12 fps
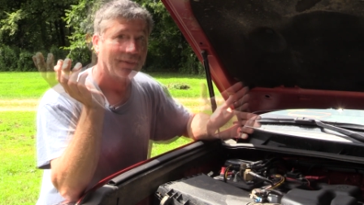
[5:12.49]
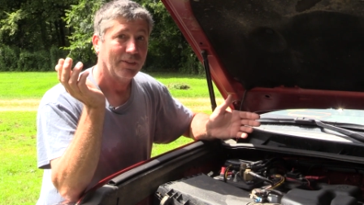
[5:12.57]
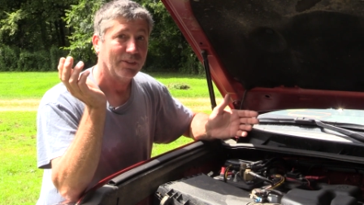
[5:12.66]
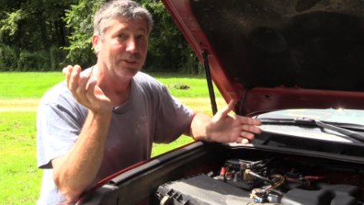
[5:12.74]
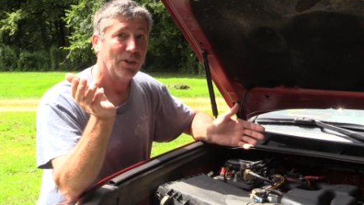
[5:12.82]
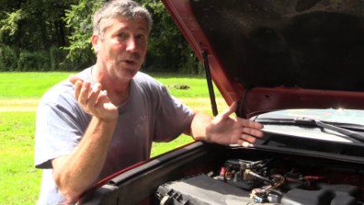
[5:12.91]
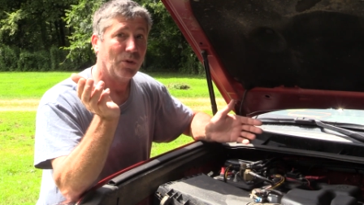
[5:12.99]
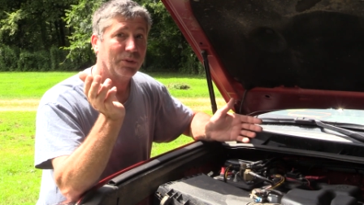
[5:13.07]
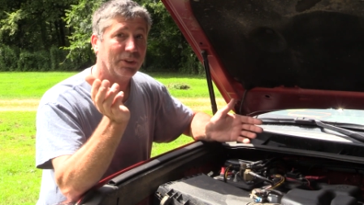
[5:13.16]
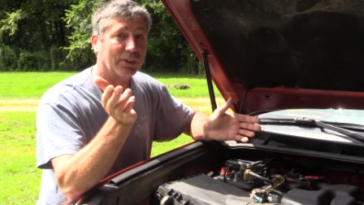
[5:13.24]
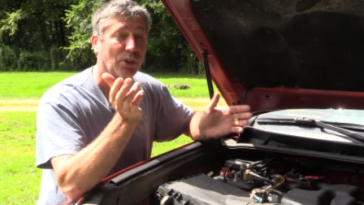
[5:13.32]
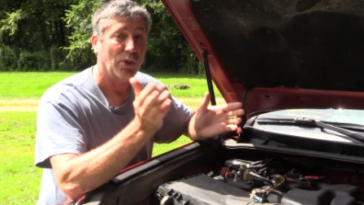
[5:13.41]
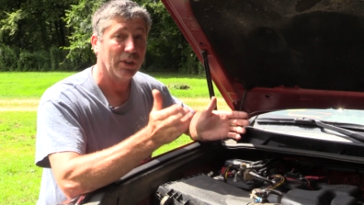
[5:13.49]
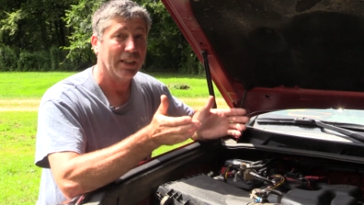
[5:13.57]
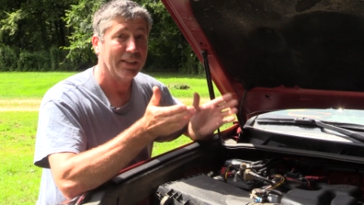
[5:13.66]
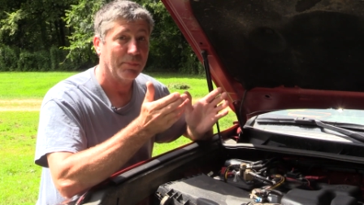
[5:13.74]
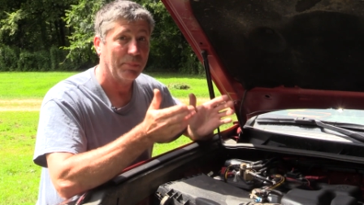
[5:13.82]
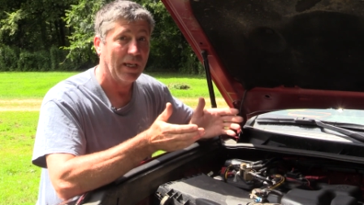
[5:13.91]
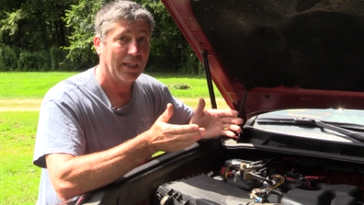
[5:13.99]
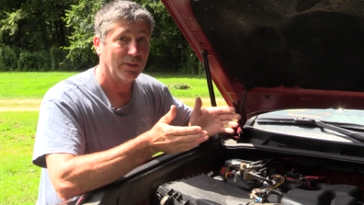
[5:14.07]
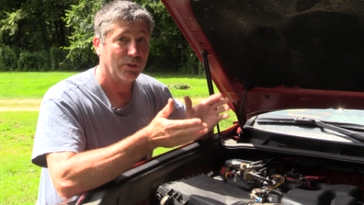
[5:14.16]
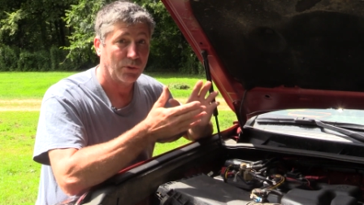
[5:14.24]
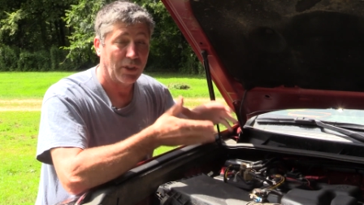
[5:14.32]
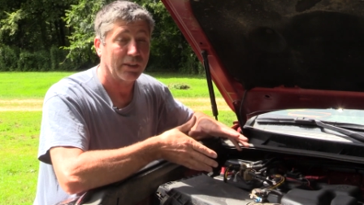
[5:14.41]
There's no just hooking the
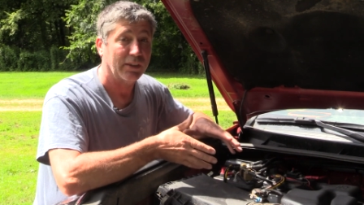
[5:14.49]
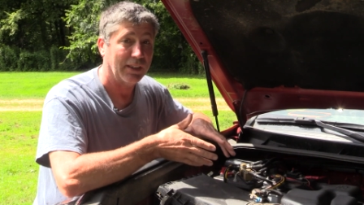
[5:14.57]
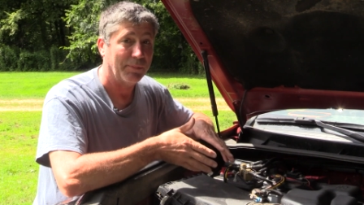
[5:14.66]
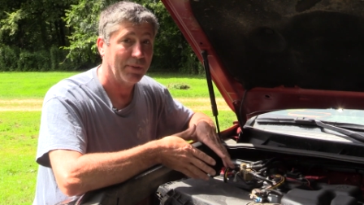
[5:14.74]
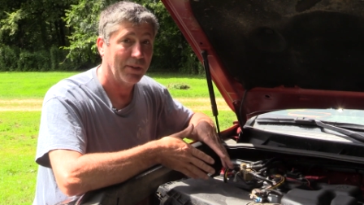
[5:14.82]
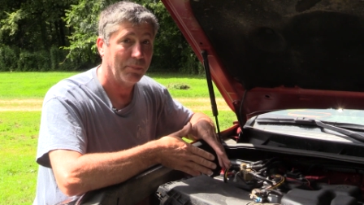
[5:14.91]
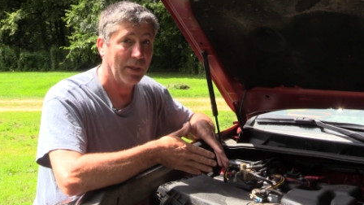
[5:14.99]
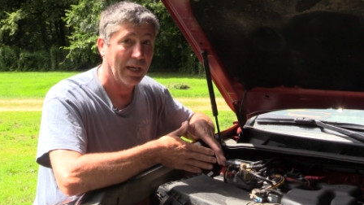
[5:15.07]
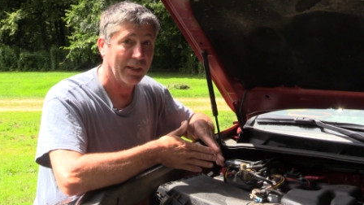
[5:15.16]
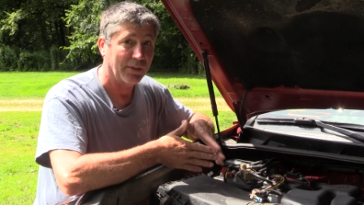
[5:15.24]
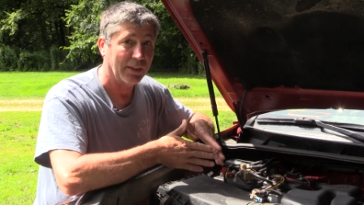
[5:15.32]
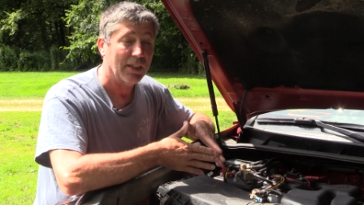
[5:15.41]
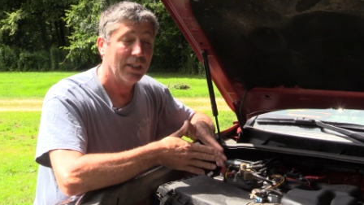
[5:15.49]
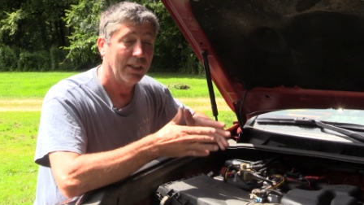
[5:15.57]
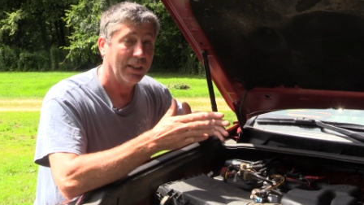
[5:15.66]
panel directly up to the battery.